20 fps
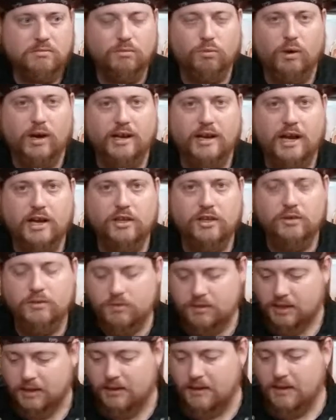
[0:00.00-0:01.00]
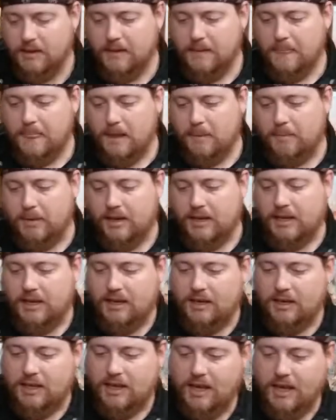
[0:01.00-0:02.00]
Why not use it? But in
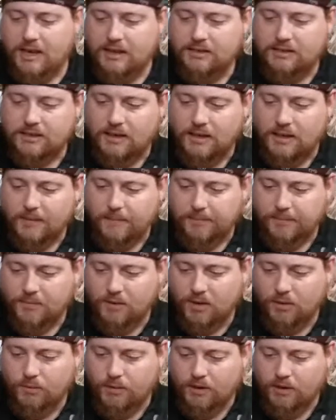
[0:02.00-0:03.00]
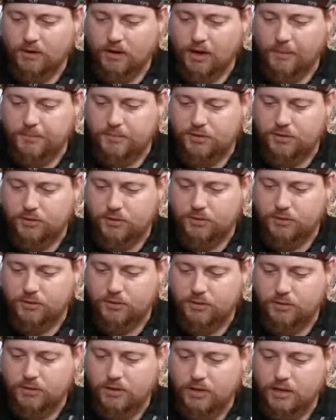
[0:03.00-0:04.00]
any case, we are up
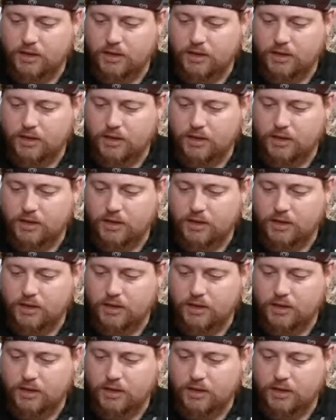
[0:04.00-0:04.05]
to